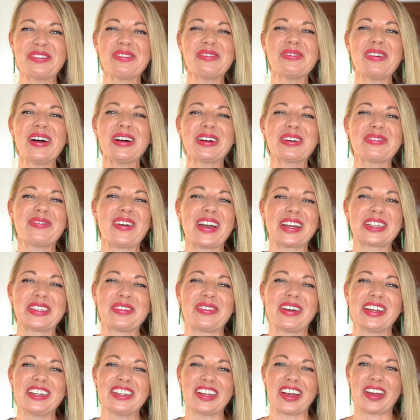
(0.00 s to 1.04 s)
welcome back to
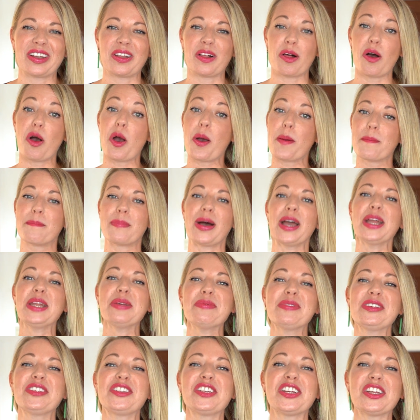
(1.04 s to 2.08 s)
my channel. My
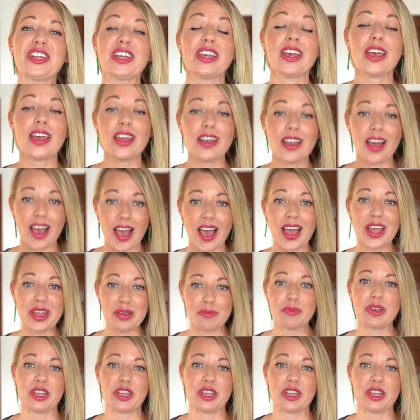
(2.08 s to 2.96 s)
name is Jeannie and I am